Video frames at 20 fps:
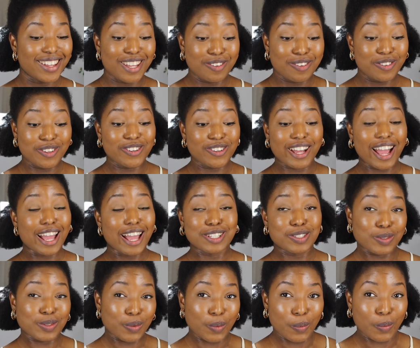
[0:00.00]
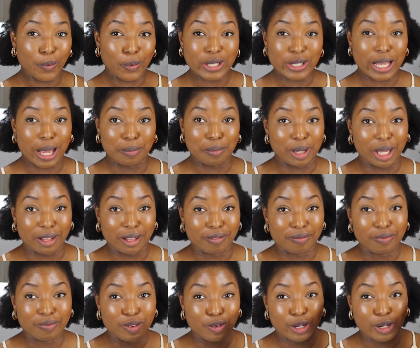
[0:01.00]
if you guys know what I
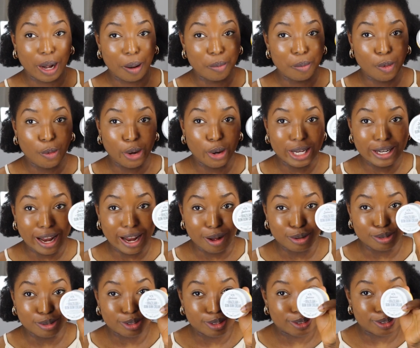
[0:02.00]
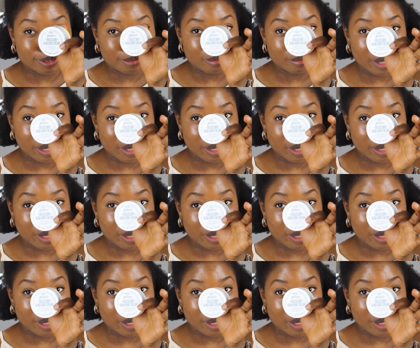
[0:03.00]
mean, when I'm going out,